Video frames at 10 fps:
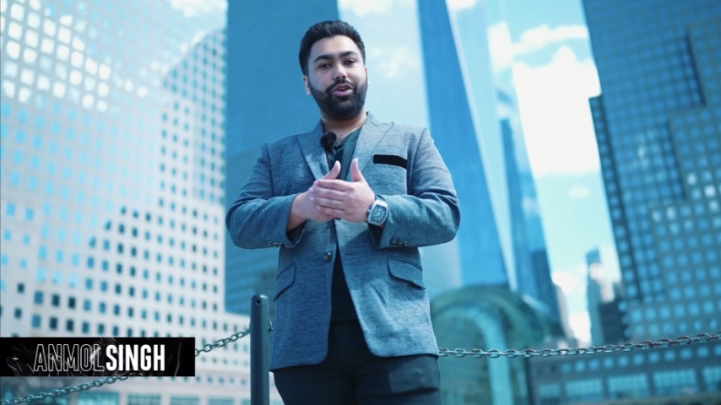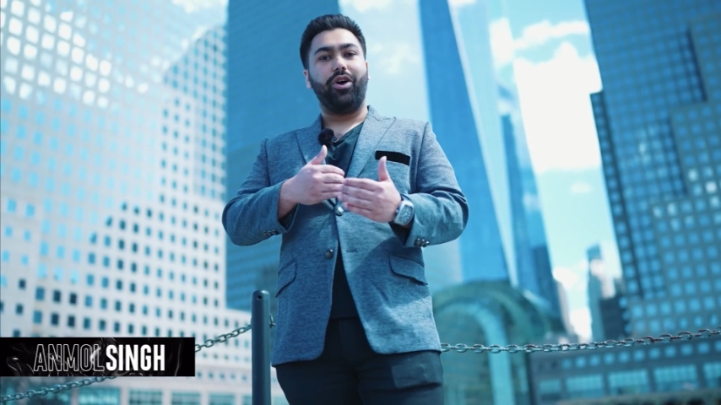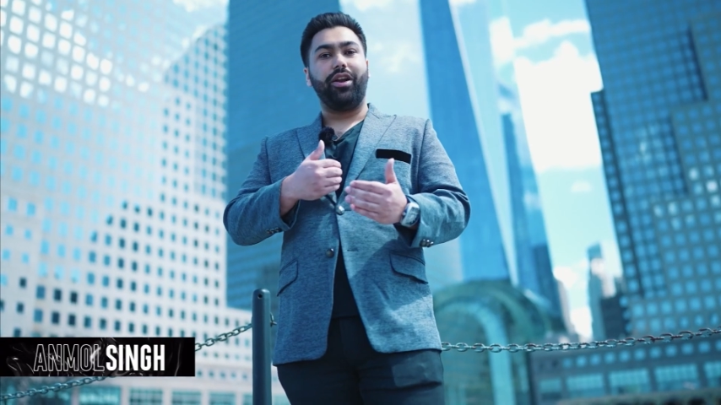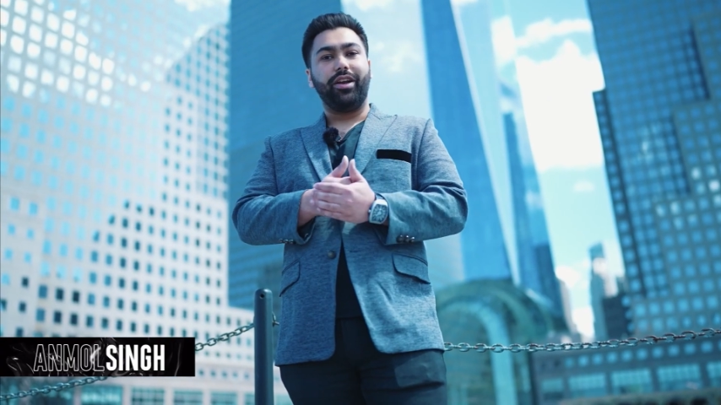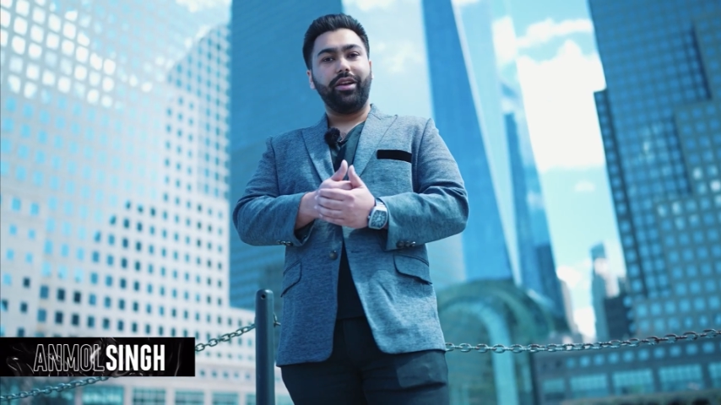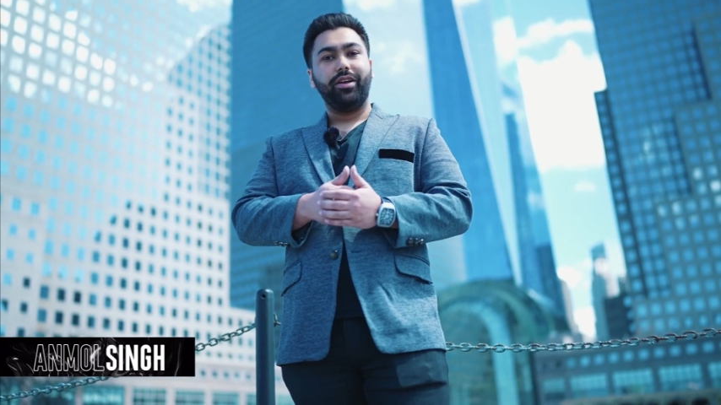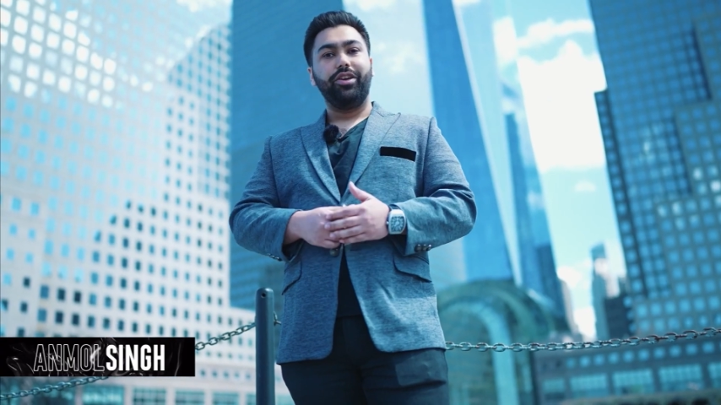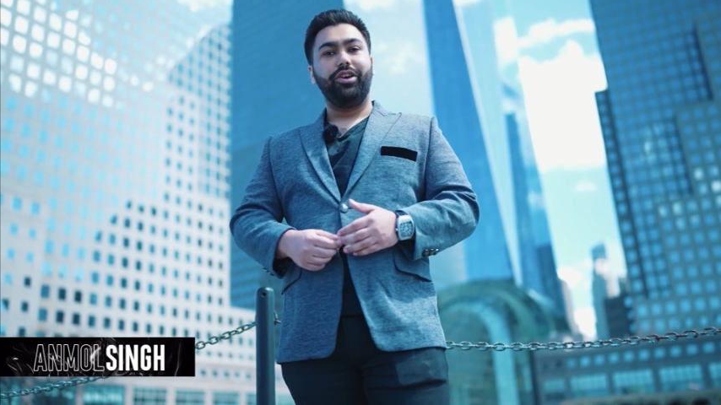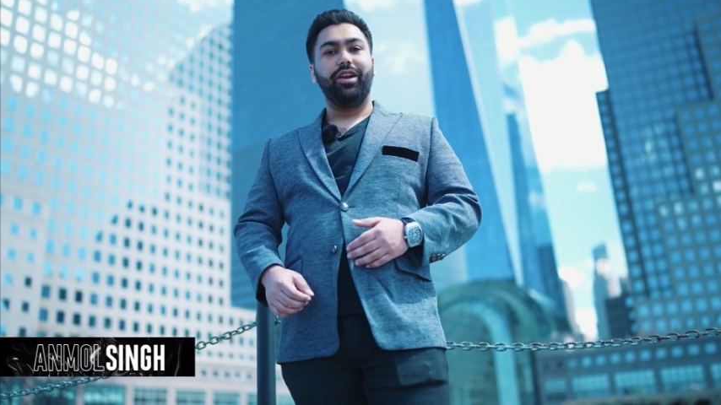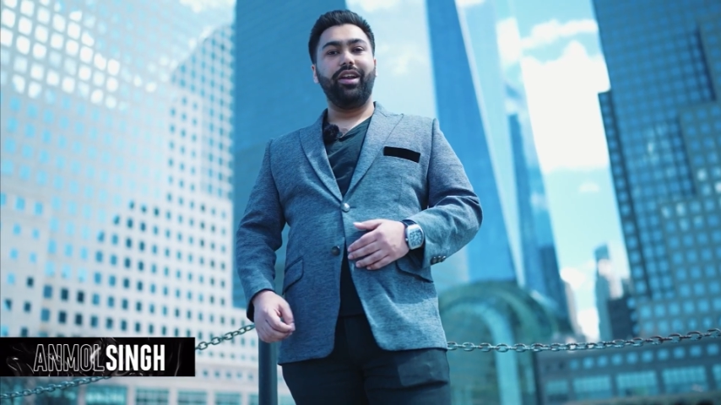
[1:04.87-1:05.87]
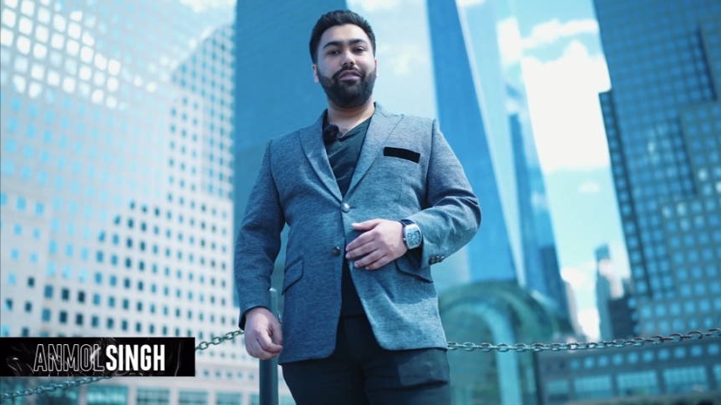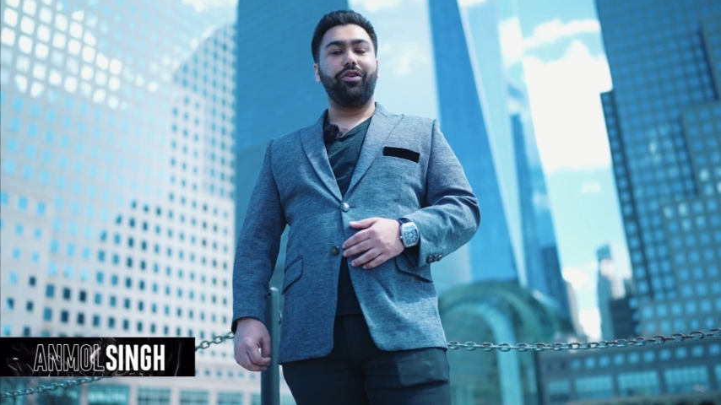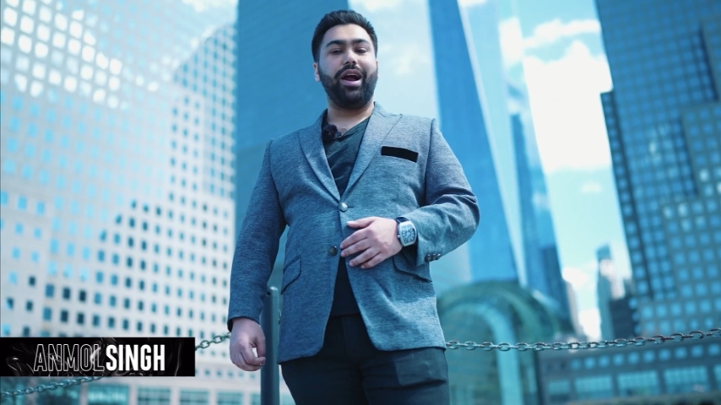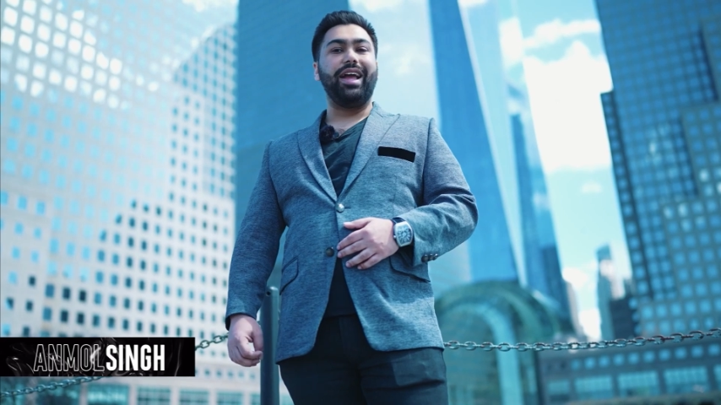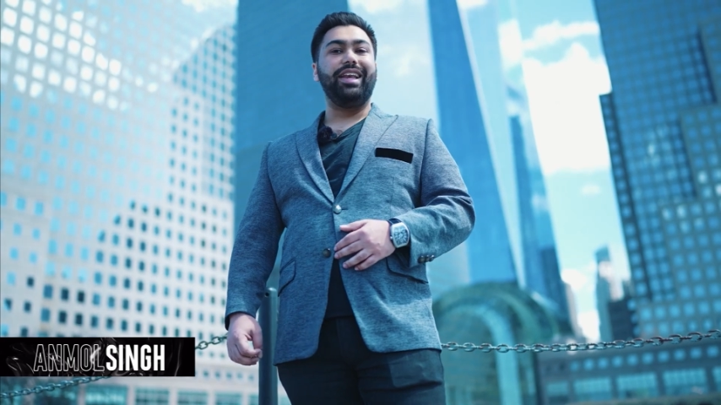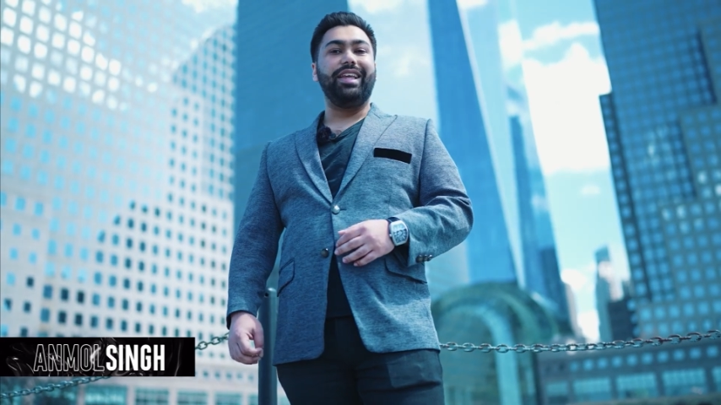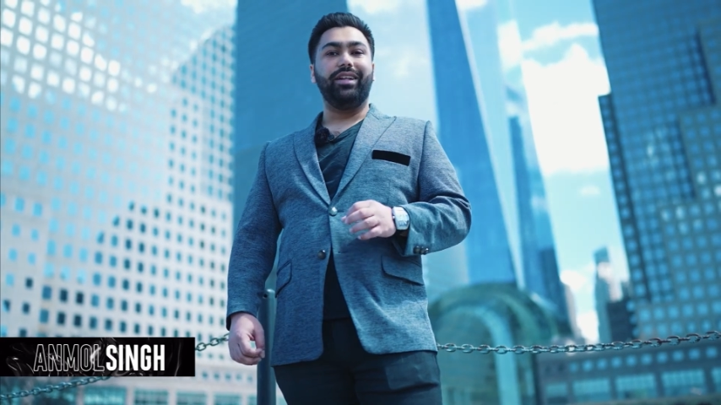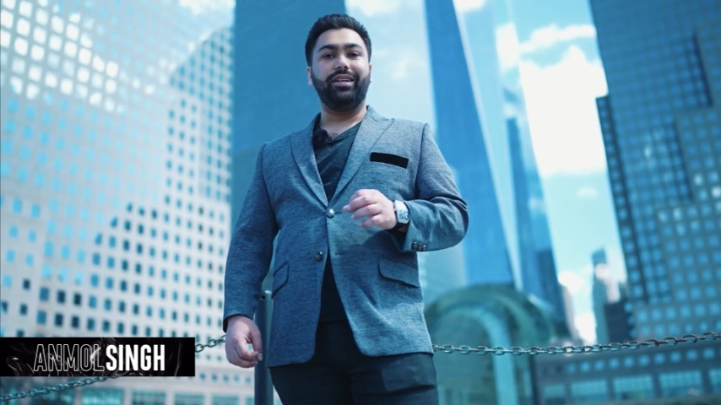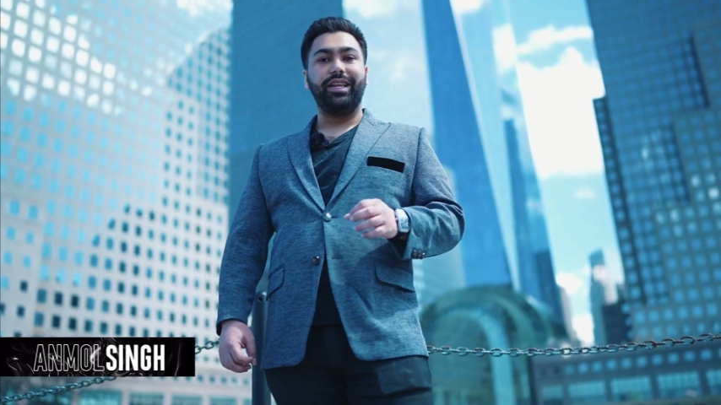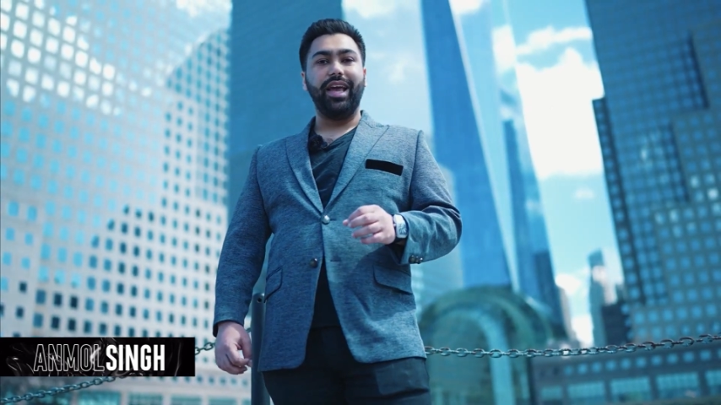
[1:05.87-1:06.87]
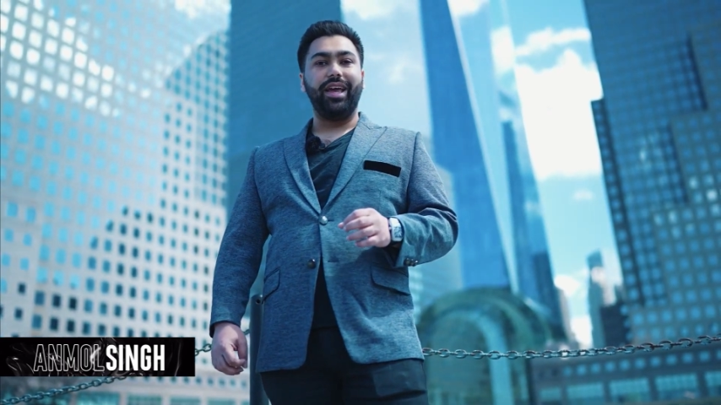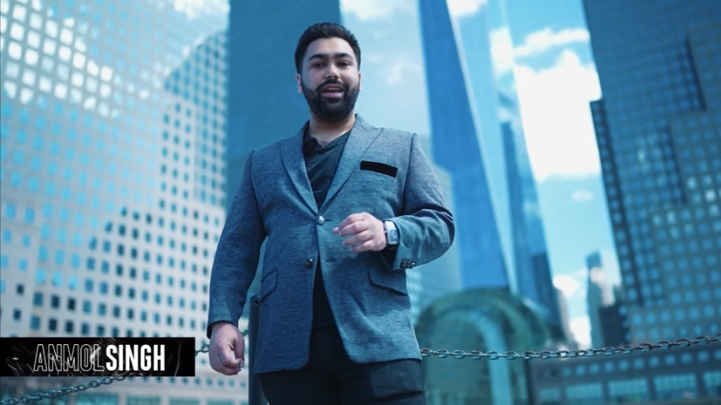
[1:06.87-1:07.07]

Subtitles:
on it. You're gonna live your ideal day